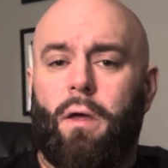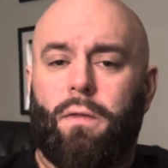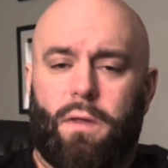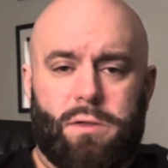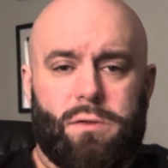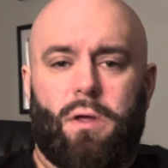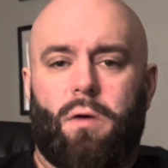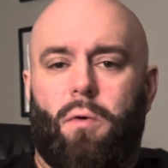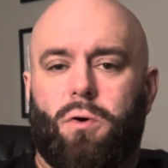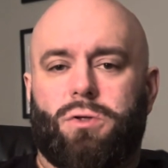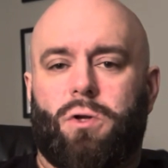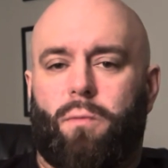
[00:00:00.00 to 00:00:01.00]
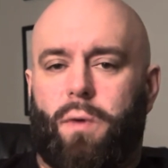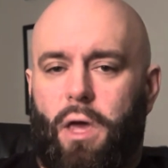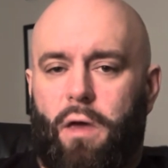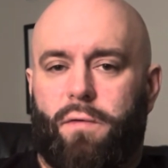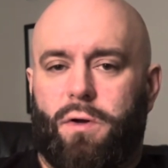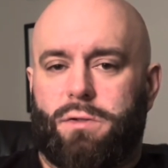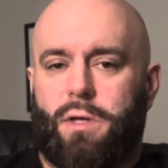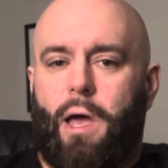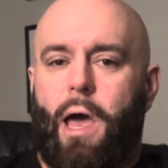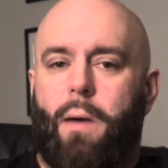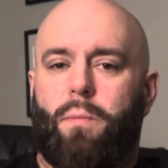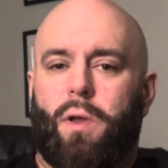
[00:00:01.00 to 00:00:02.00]
These are the emotional behaviors that
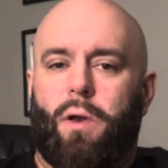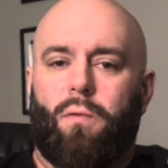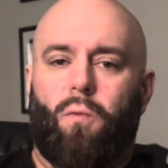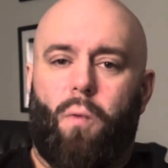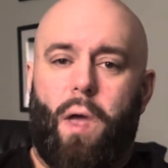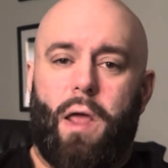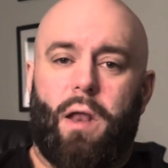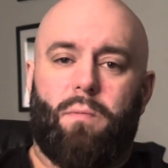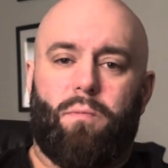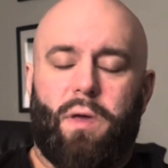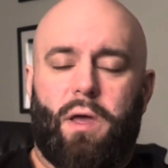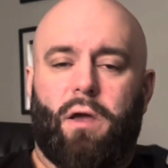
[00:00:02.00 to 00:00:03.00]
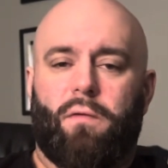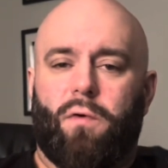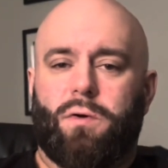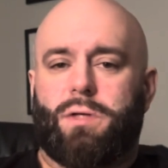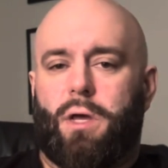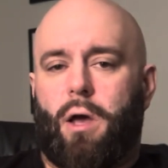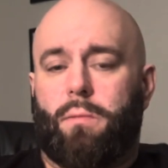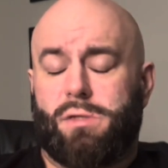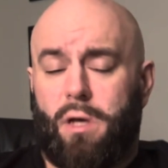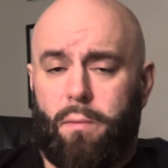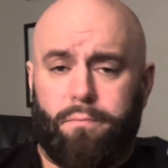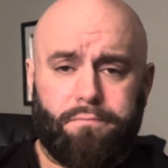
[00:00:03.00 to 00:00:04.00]
happen when big adversity comes
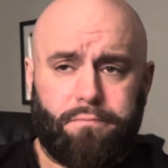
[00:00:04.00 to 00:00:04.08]
up.